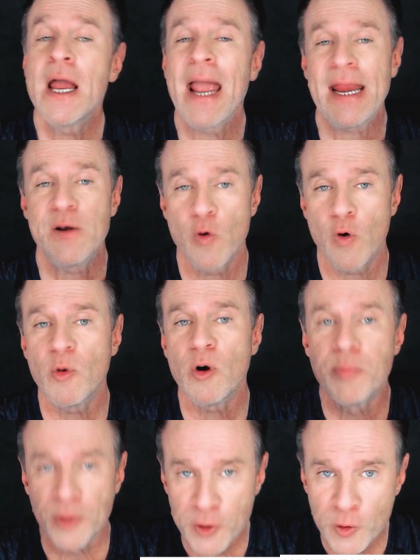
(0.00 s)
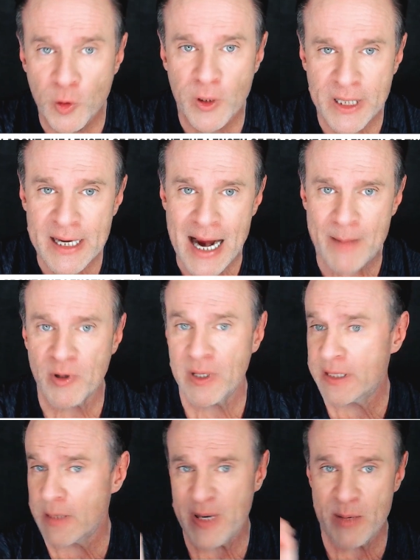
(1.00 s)
A normal blue looking
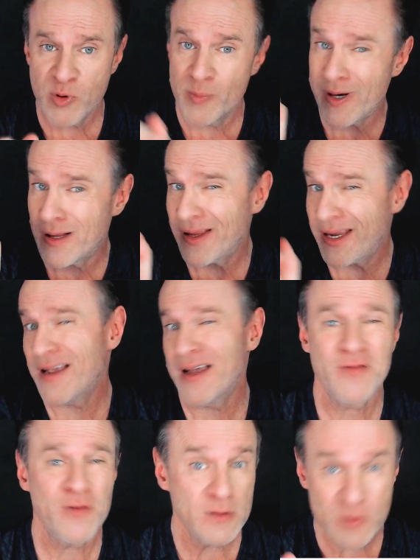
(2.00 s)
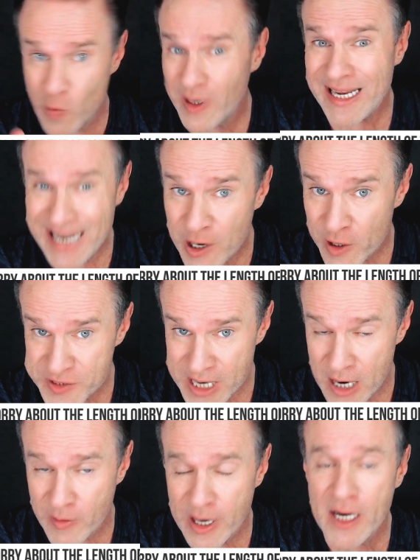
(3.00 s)
hyperlink that people have been clicking on for 20 years
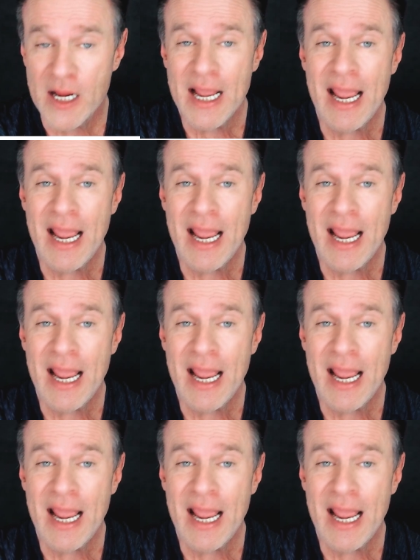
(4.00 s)
now, right?